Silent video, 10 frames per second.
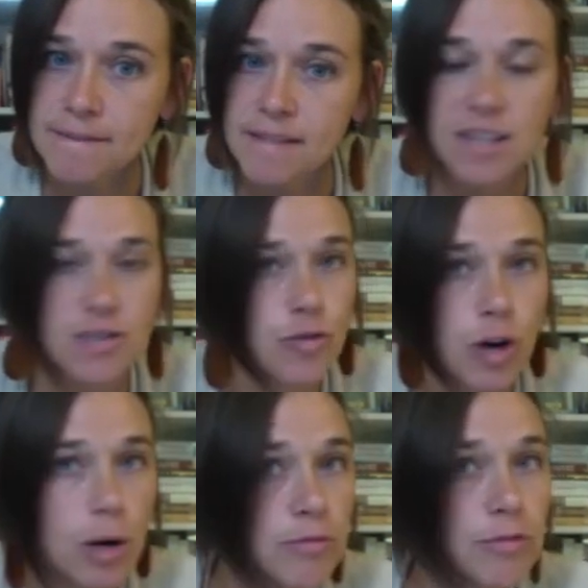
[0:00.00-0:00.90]
It's
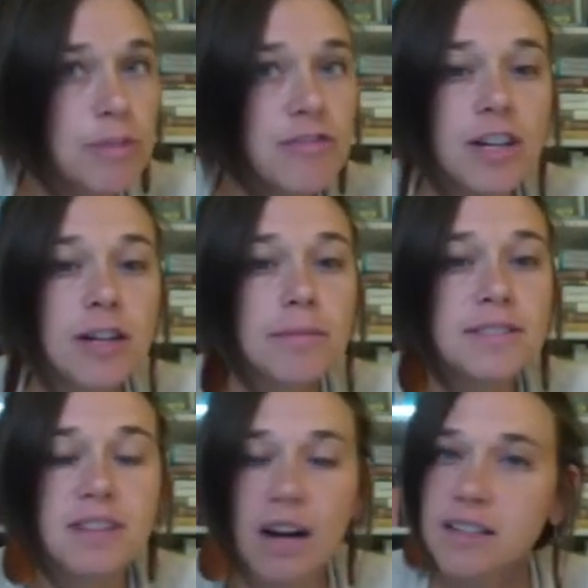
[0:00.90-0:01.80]
formed from a verb.
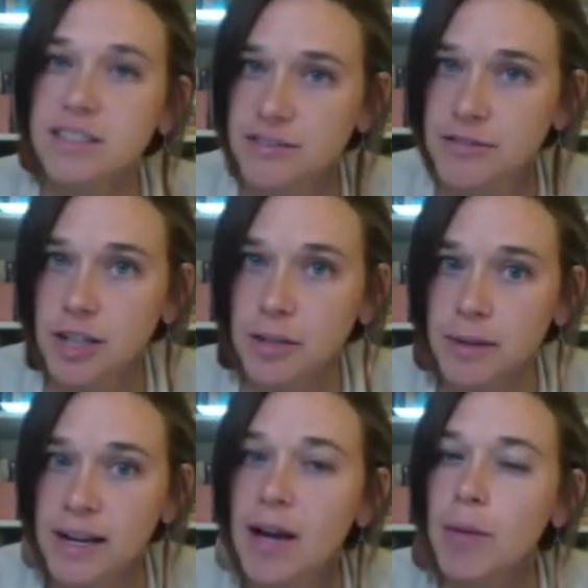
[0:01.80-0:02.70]
Done is a verb,
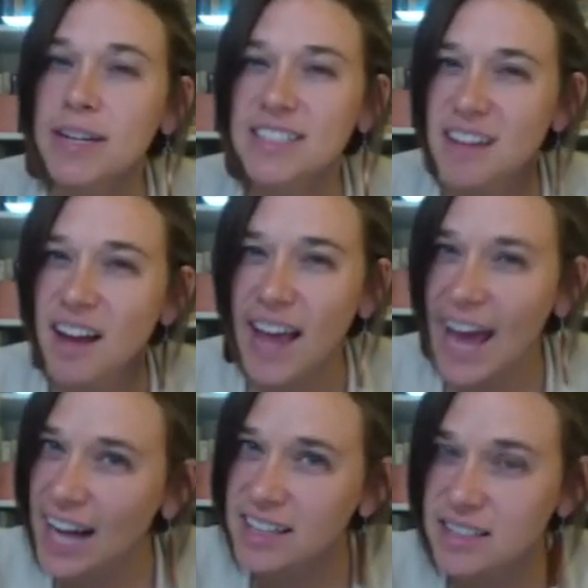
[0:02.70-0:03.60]
but it's not
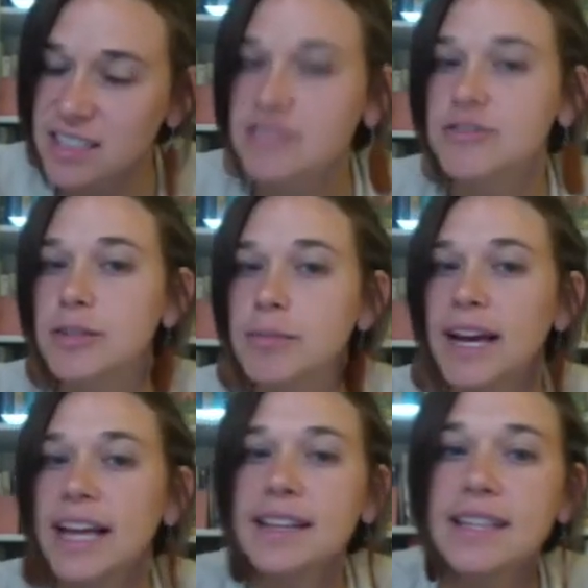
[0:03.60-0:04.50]
acting as a verb.
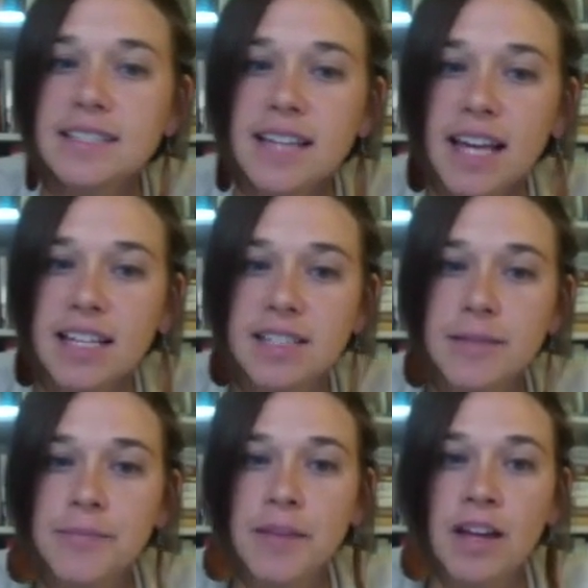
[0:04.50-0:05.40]
In this case,
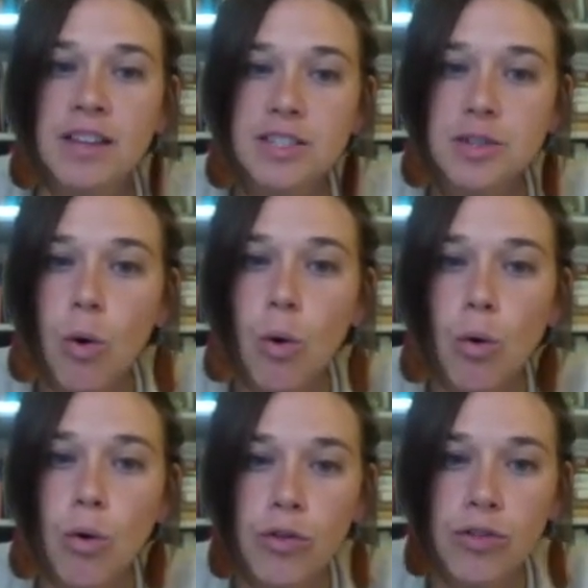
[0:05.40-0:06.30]
this
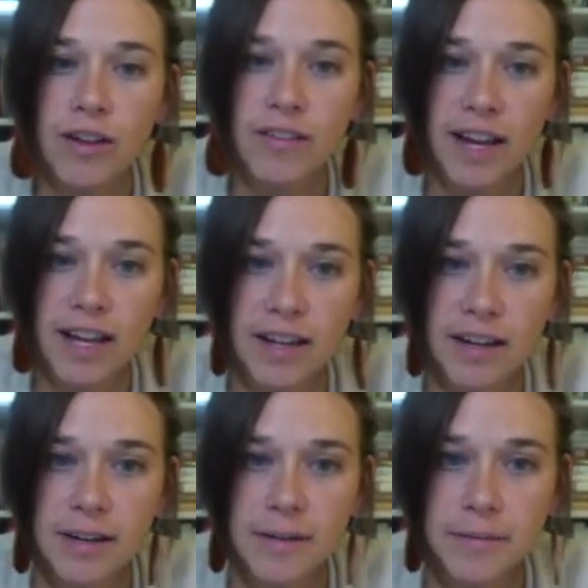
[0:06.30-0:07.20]
whole thing right
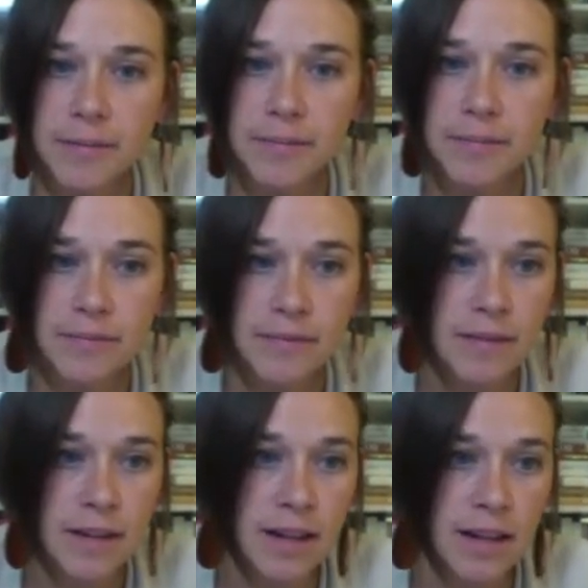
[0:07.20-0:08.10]
here
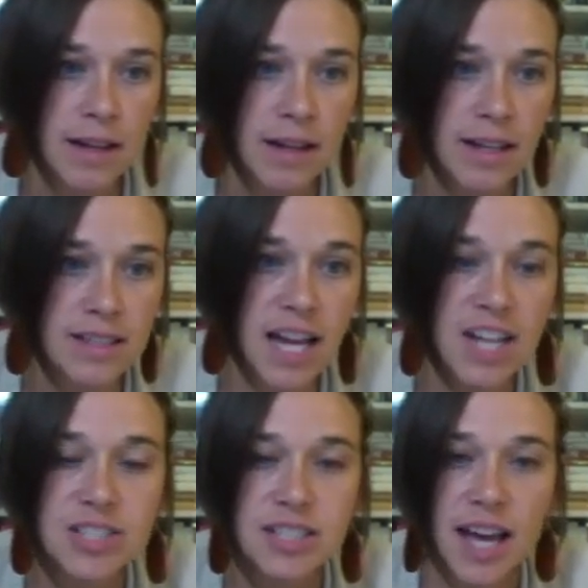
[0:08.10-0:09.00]
is
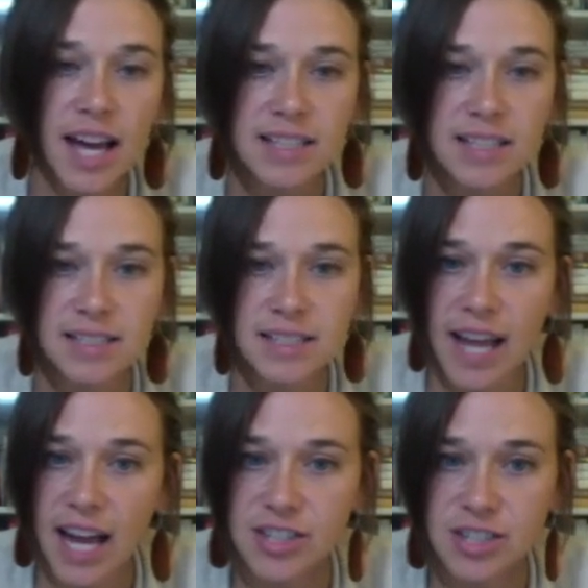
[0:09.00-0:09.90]
actually acting as an
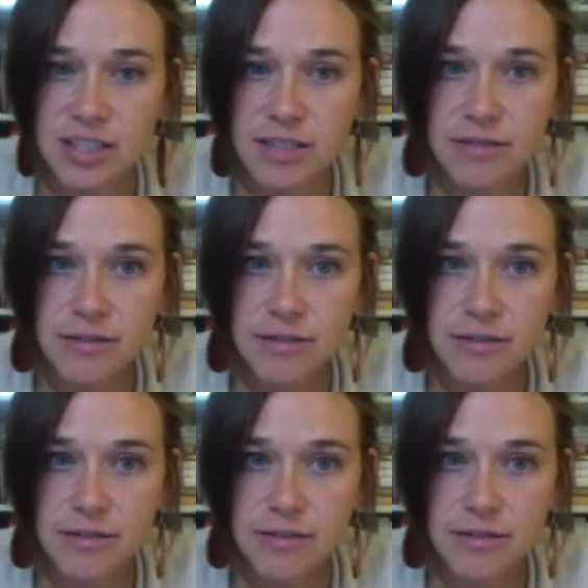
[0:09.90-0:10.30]
adjective.